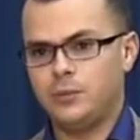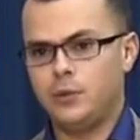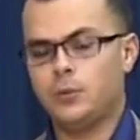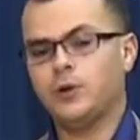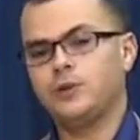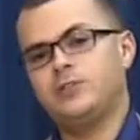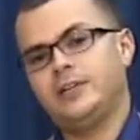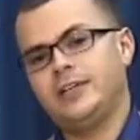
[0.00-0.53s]
we
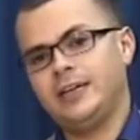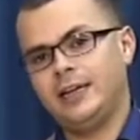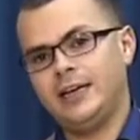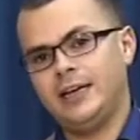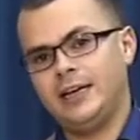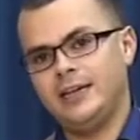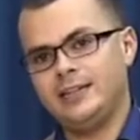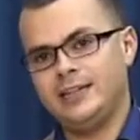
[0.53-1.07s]
want to
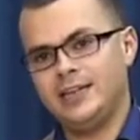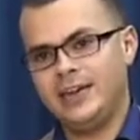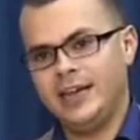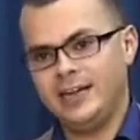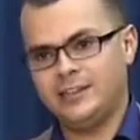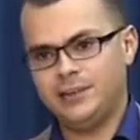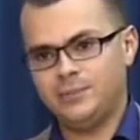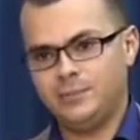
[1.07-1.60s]
calculate the
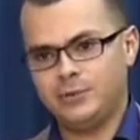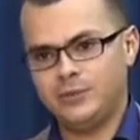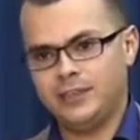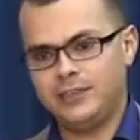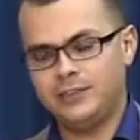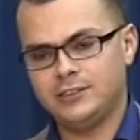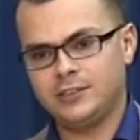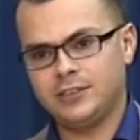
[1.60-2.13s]
electric
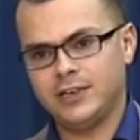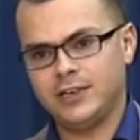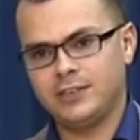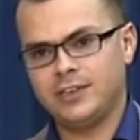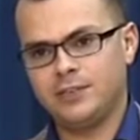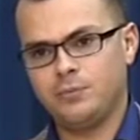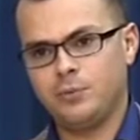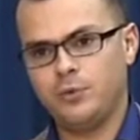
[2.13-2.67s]
potential at
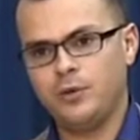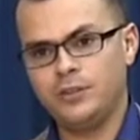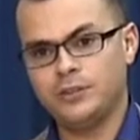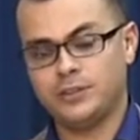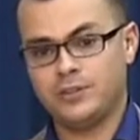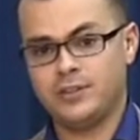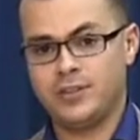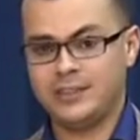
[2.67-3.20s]
that point.
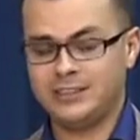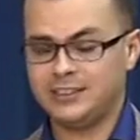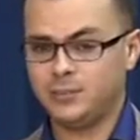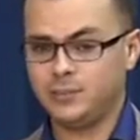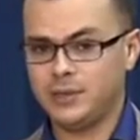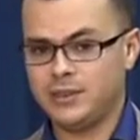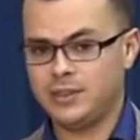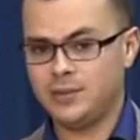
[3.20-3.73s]
So that's the
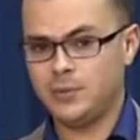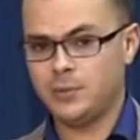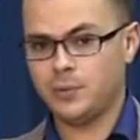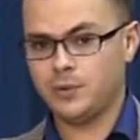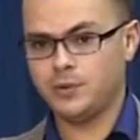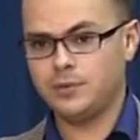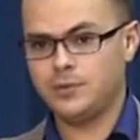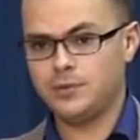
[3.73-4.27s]
one thing we
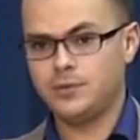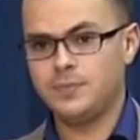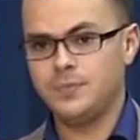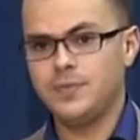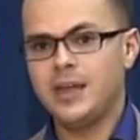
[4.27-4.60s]
want to do.